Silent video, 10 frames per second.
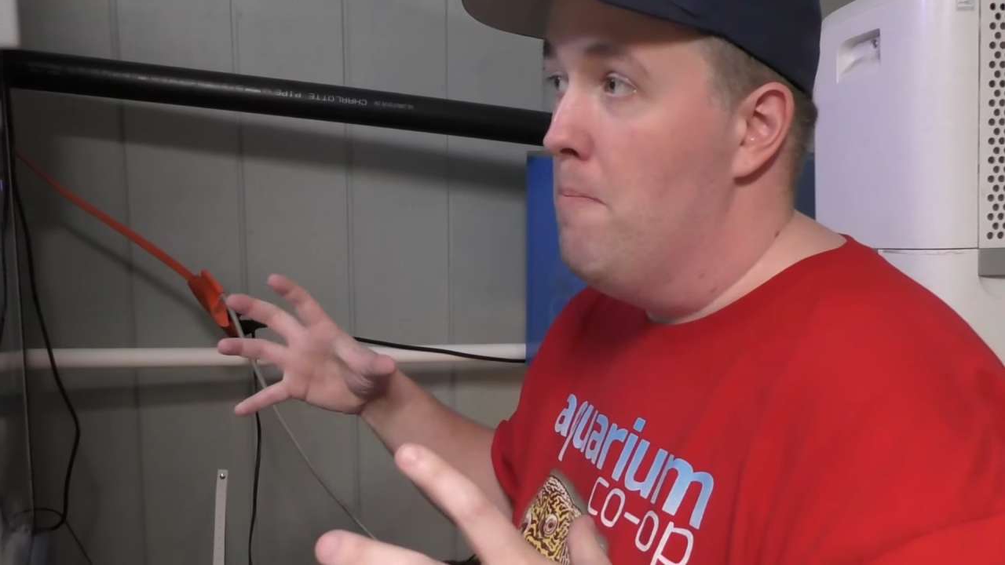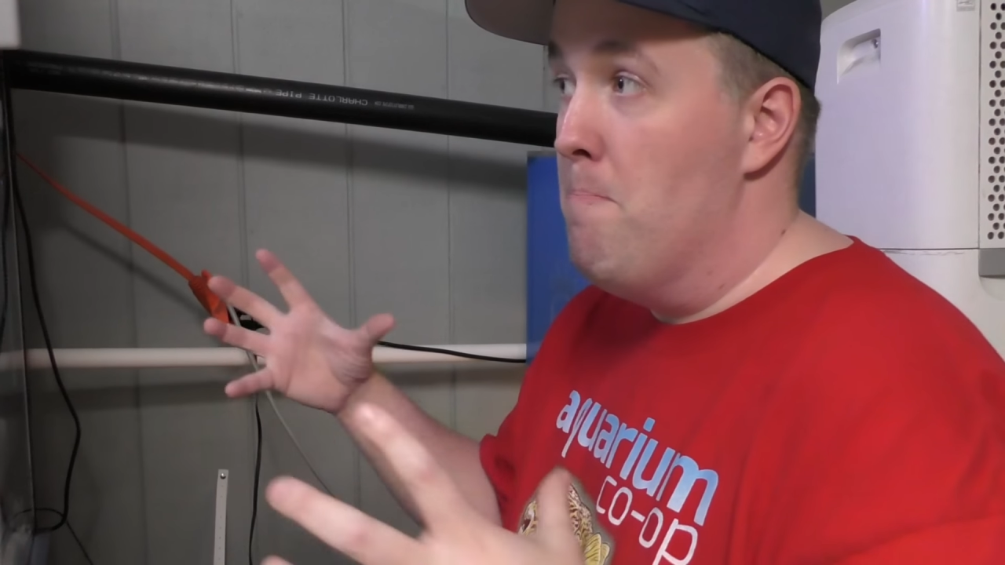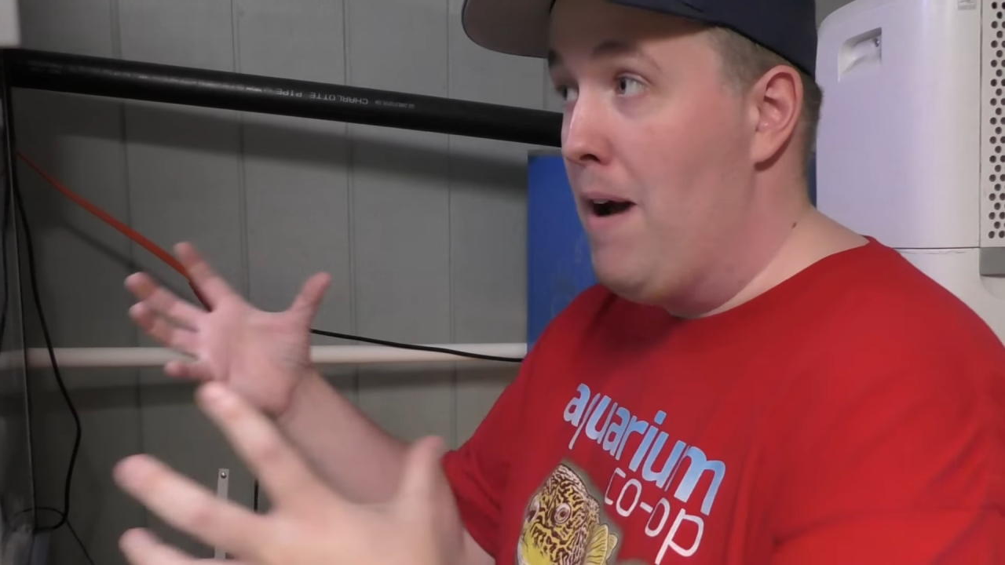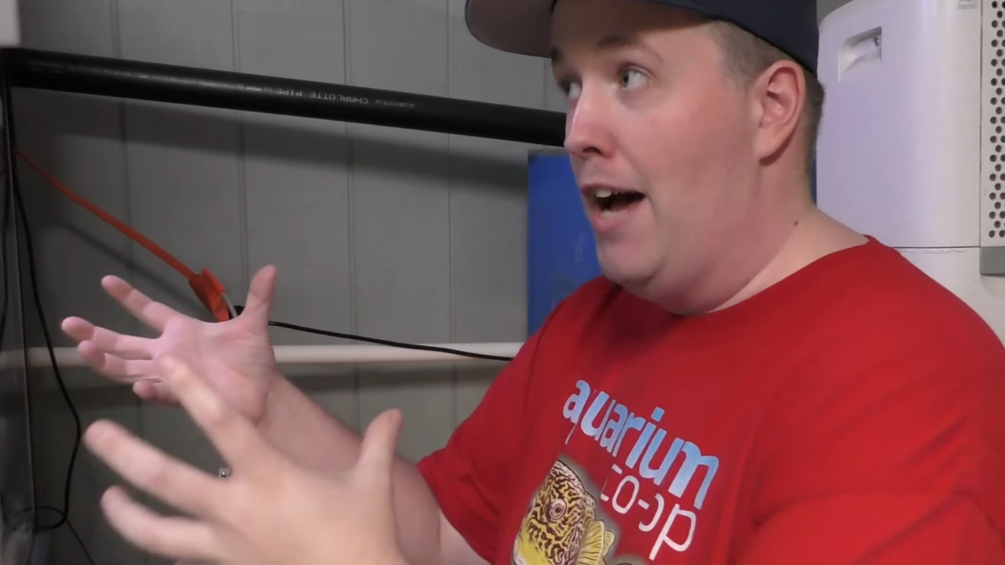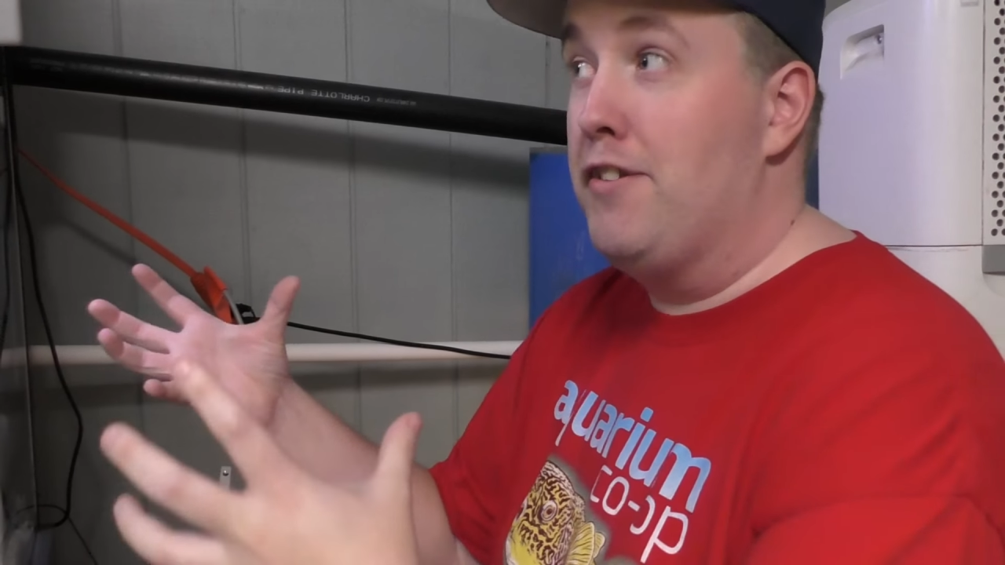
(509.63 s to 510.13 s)

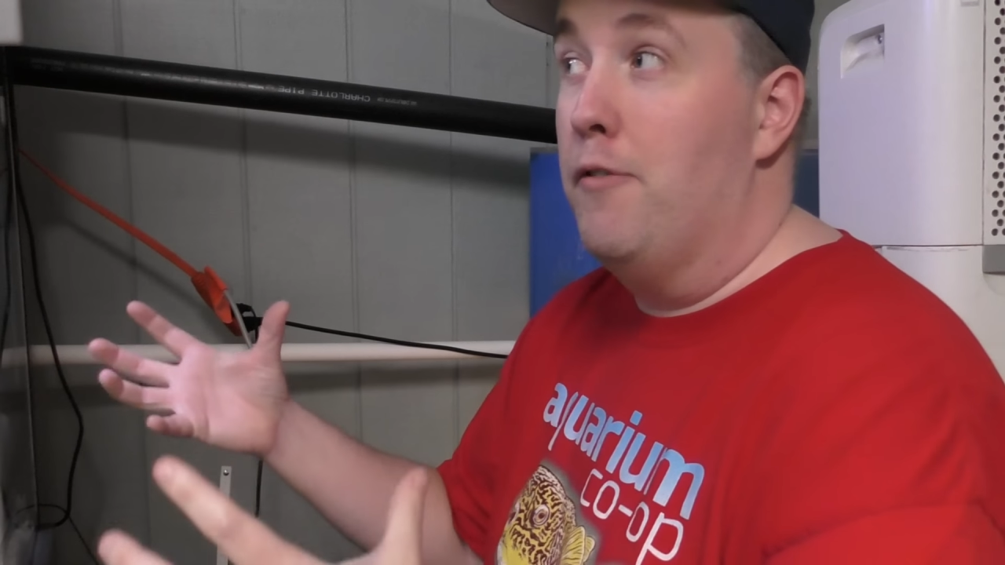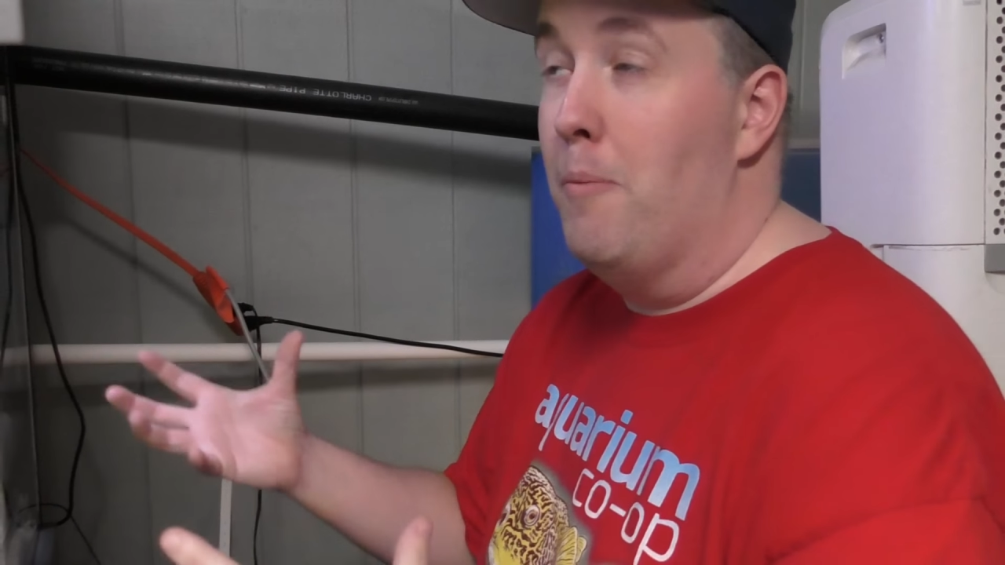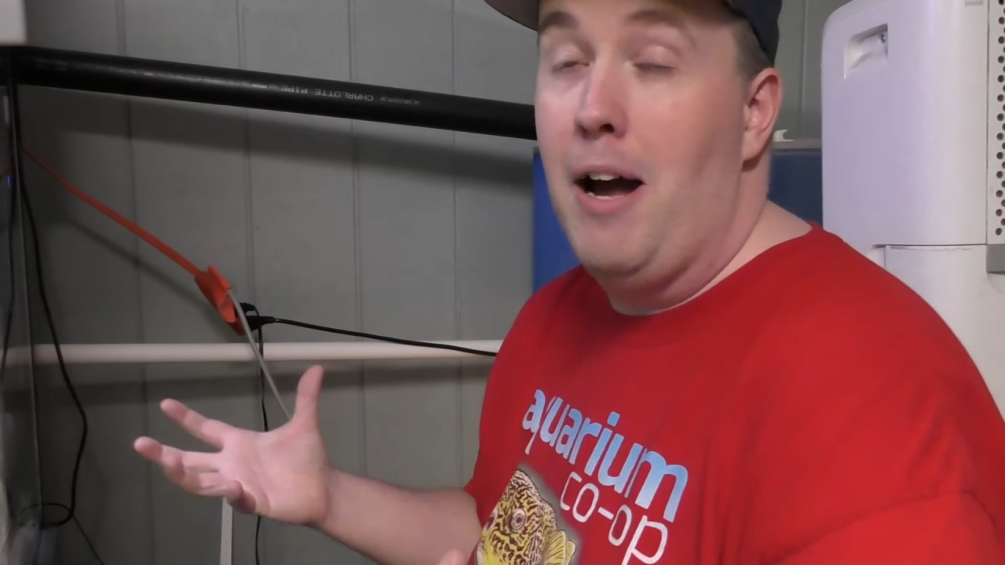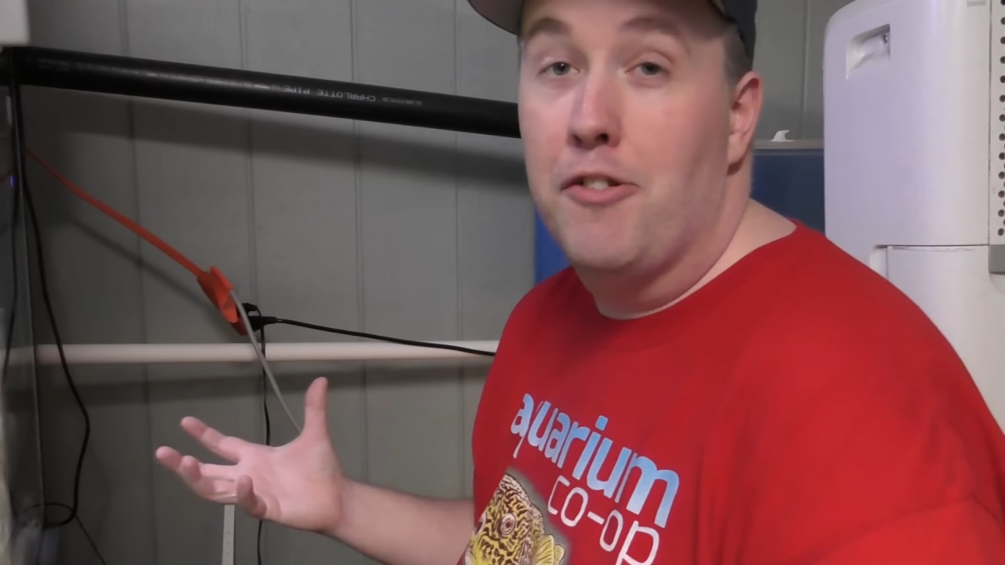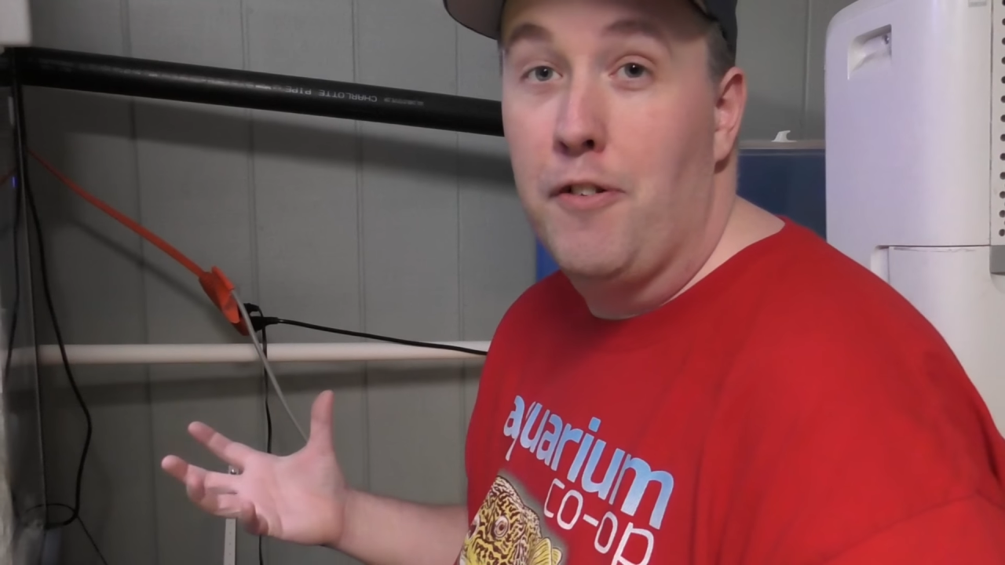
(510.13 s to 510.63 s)
massive
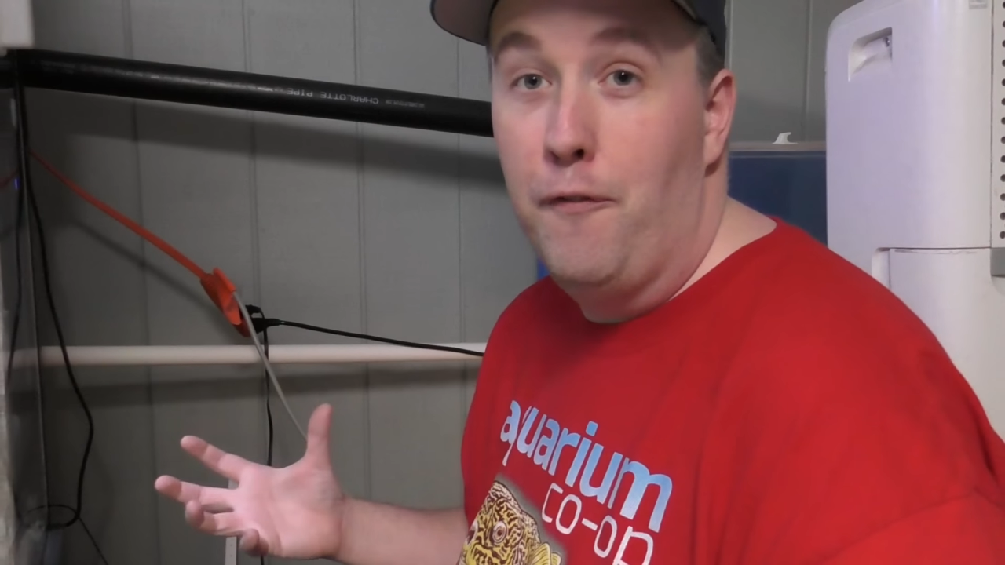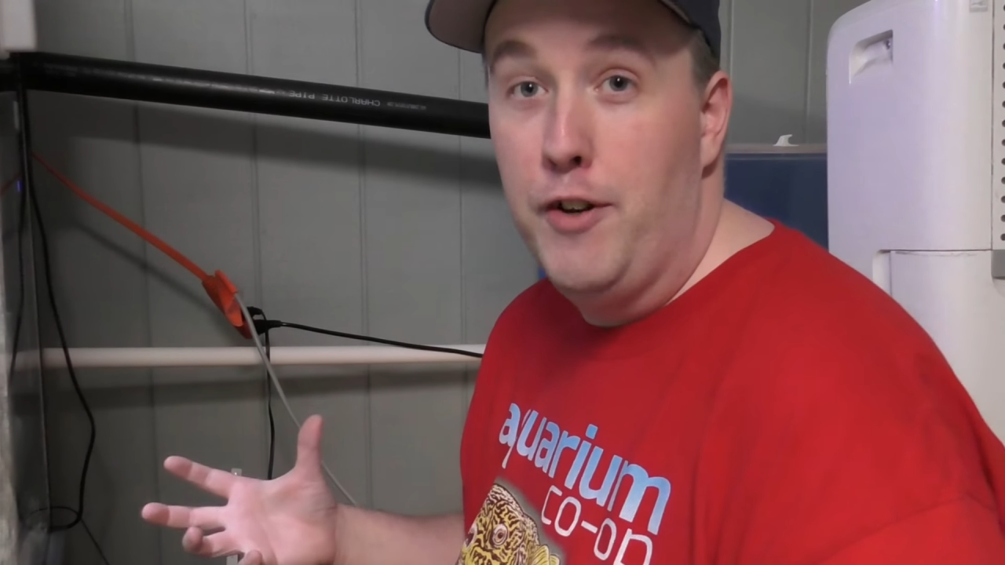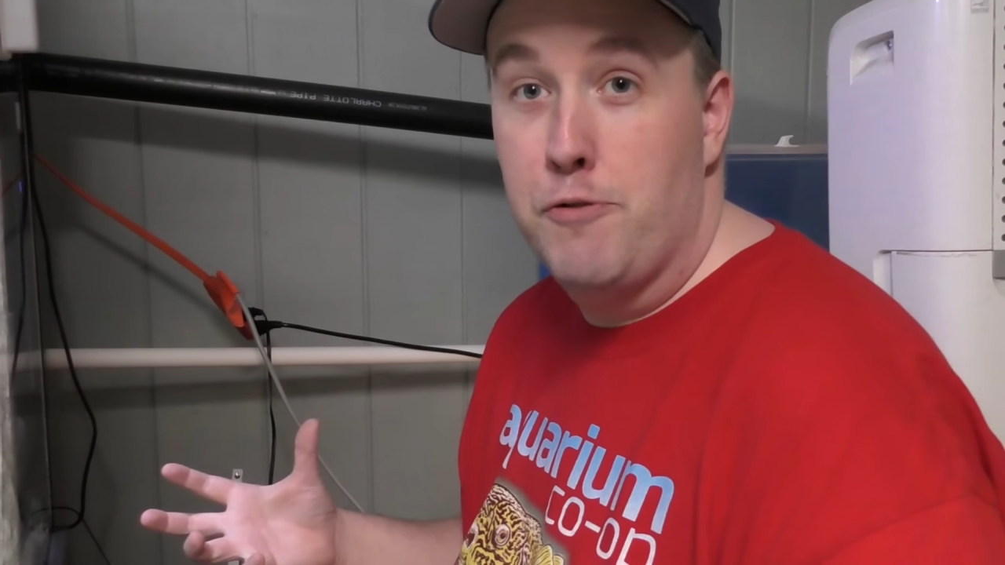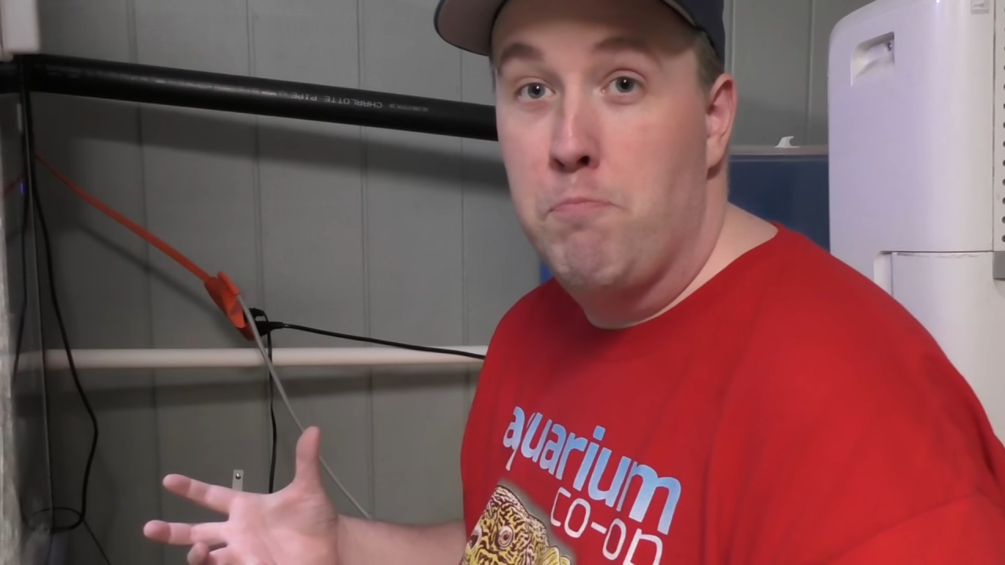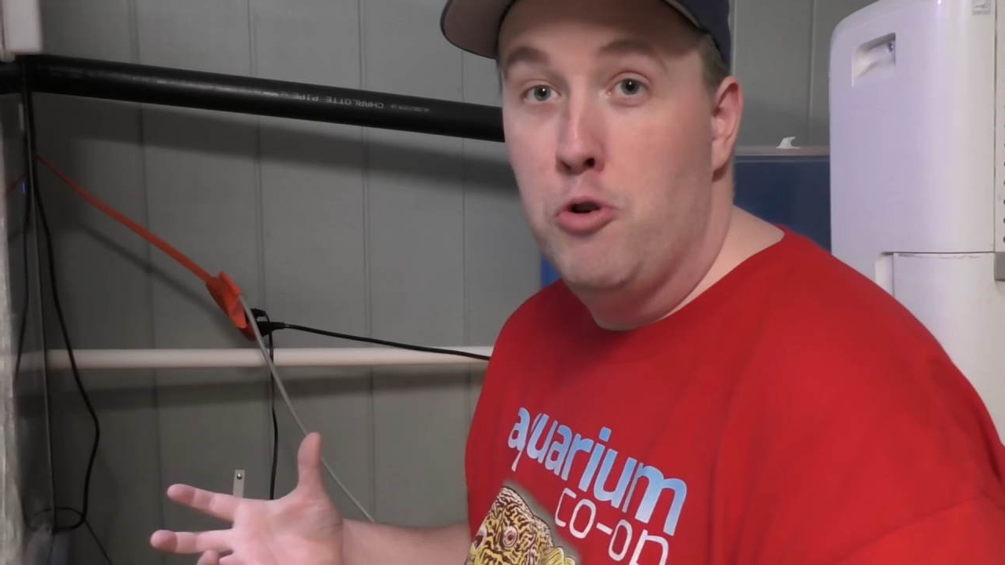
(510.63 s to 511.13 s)
amounts of
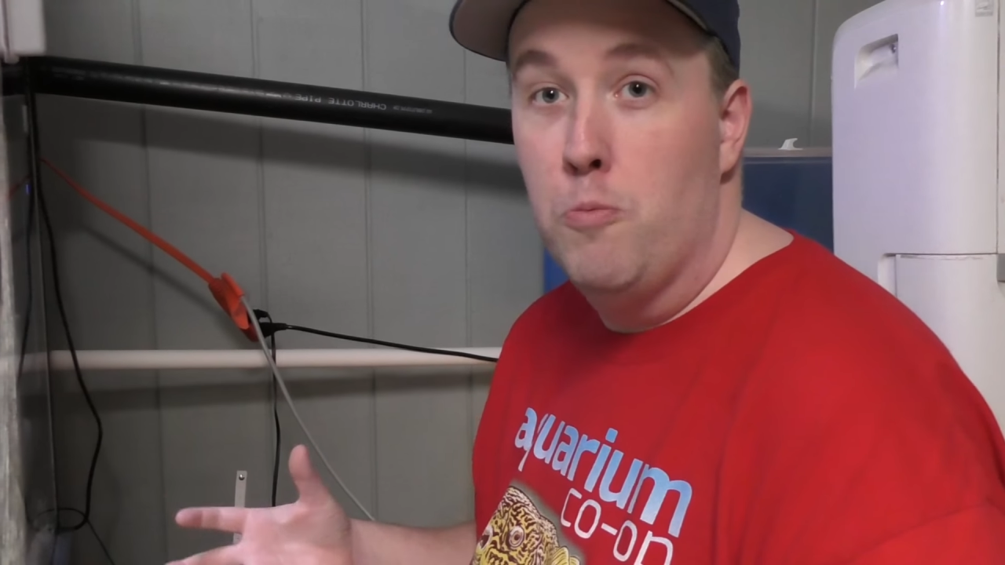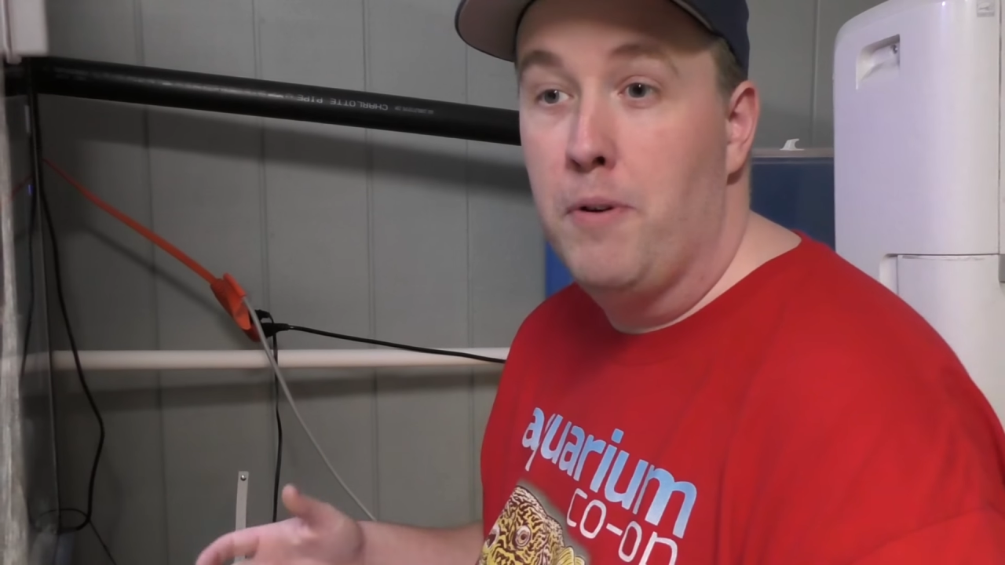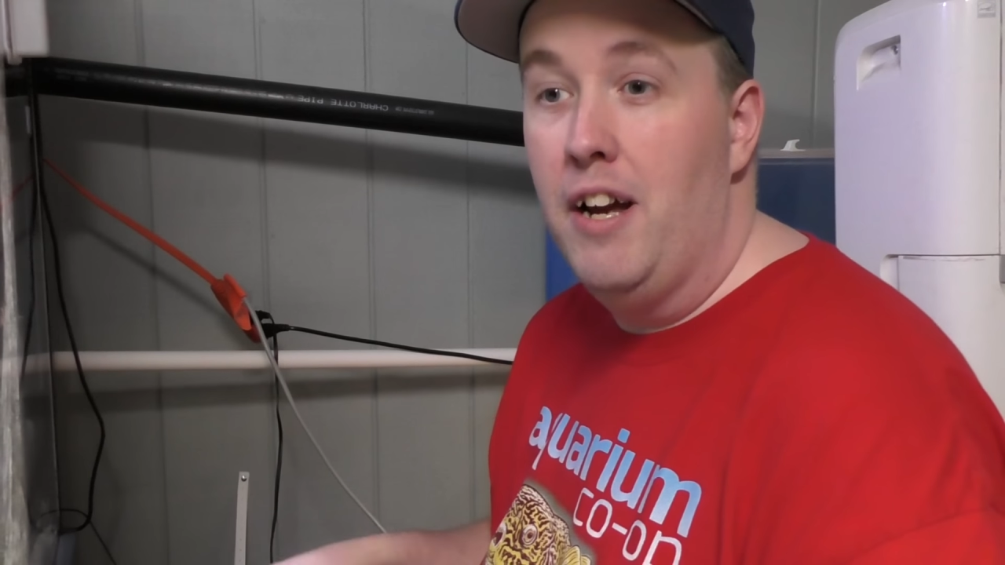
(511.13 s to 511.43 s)
fish poop